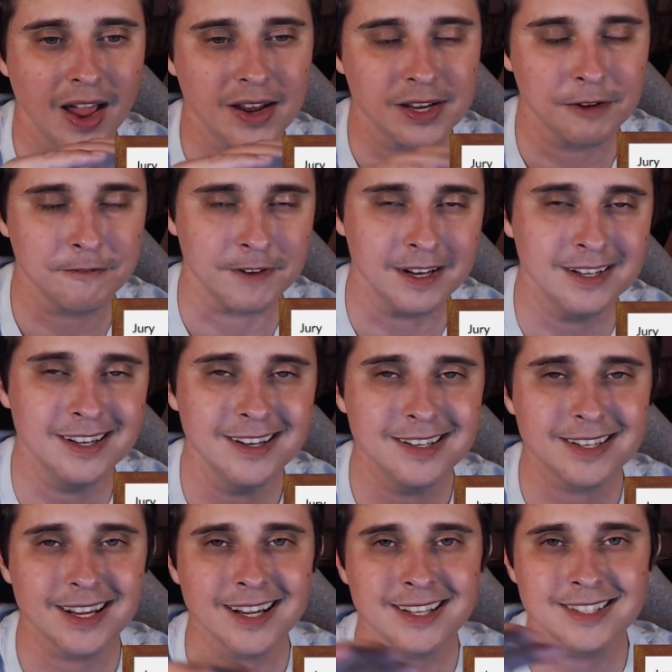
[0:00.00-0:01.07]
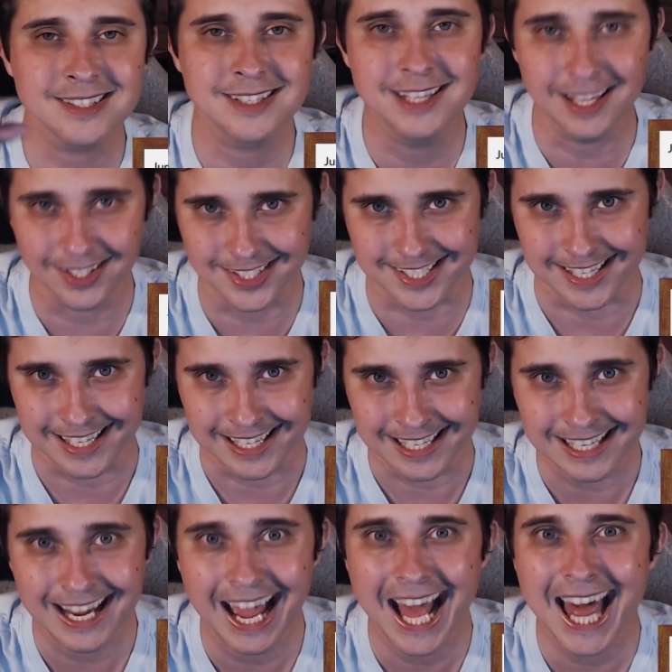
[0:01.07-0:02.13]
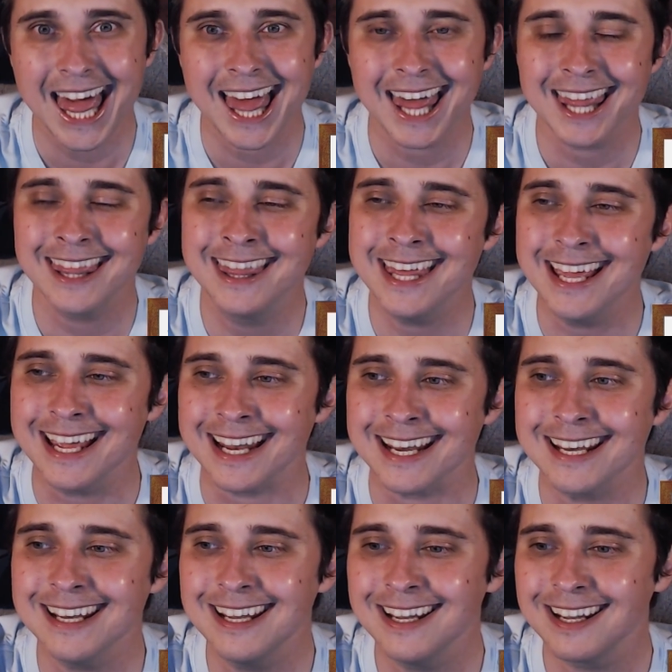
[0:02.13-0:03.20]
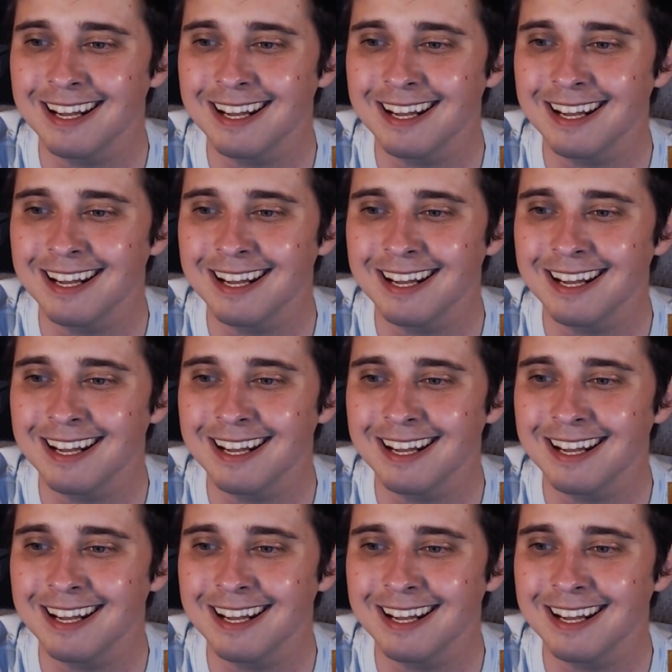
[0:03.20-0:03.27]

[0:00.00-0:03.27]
defendant is guilty, then